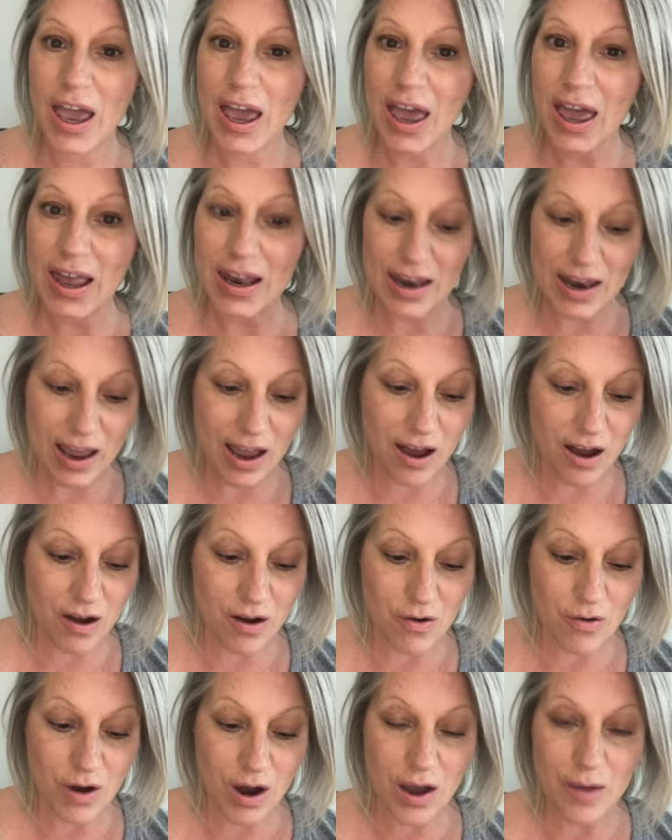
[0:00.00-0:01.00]
And
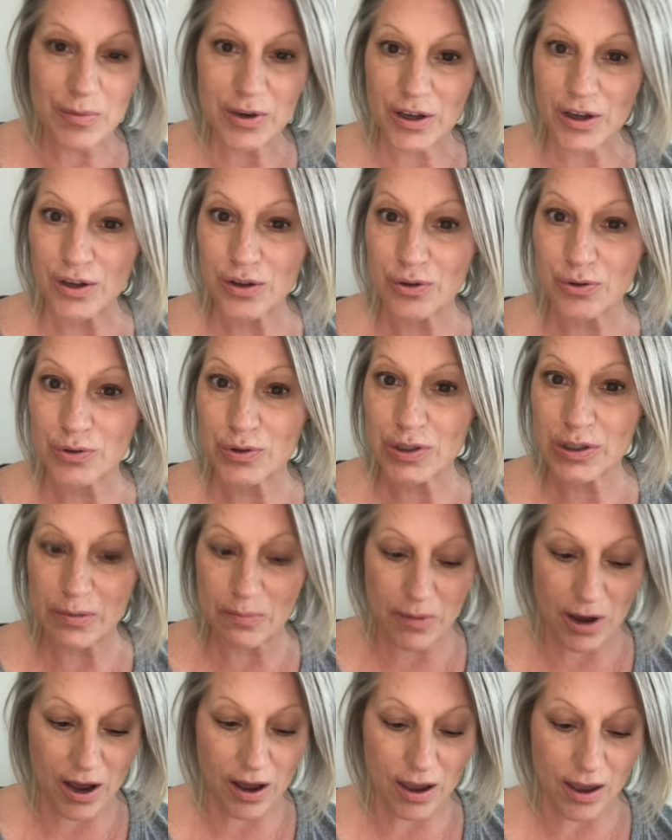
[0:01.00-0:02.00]
now I'm gonna use
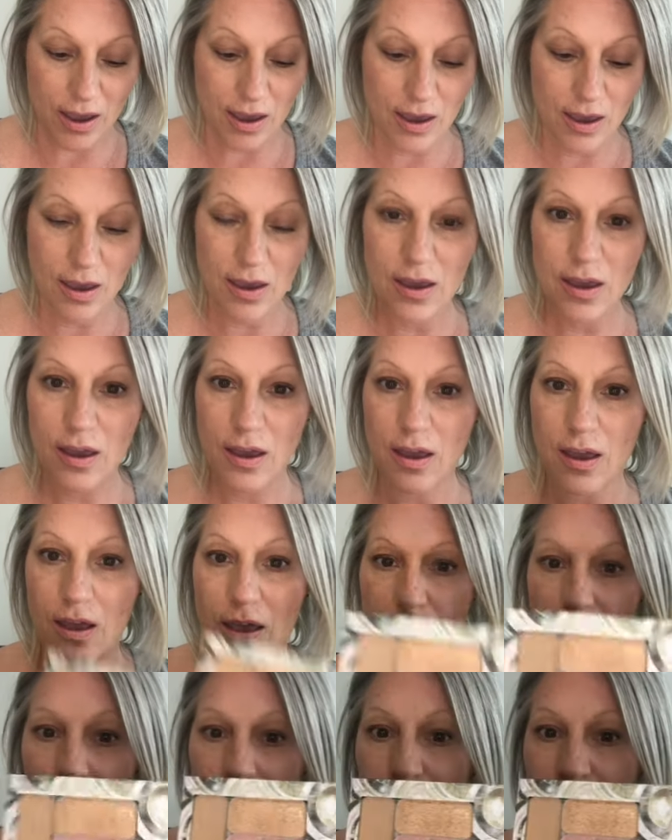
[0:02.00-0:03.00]
my
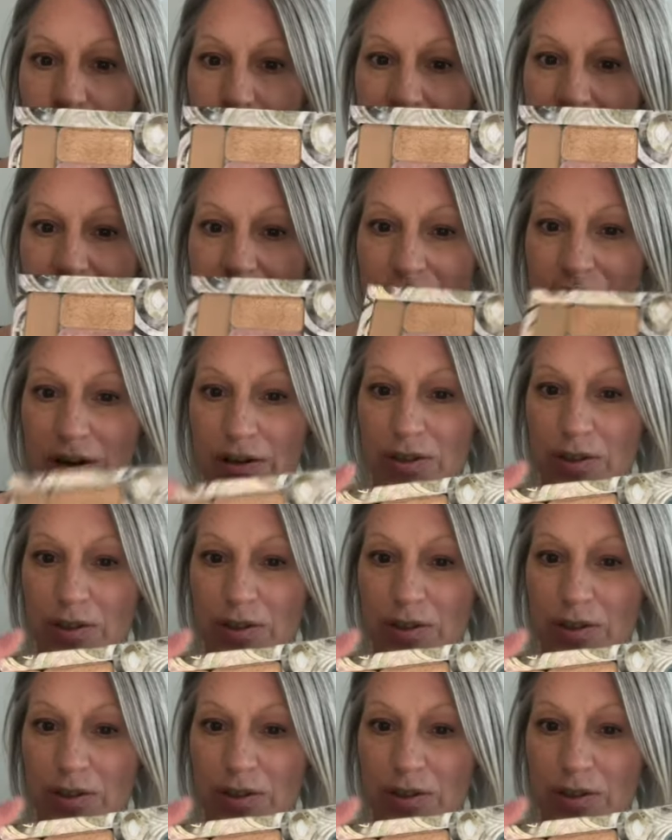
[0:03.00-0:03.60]
Illuminator.